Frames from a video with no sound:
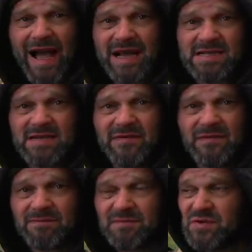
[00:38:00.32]

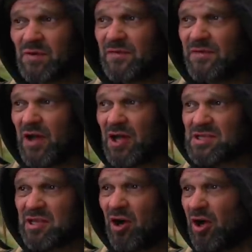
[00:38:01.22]
active, sort of
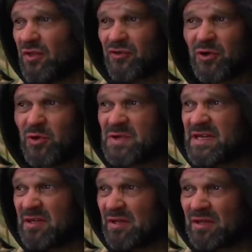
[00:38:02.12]
first light through
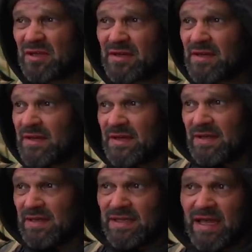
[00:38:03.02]
till,
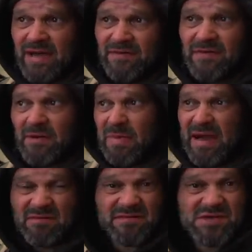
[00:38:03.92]
yeah, for
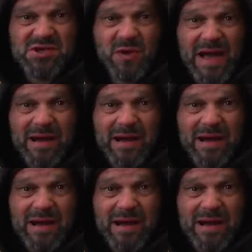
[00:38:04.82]
about 2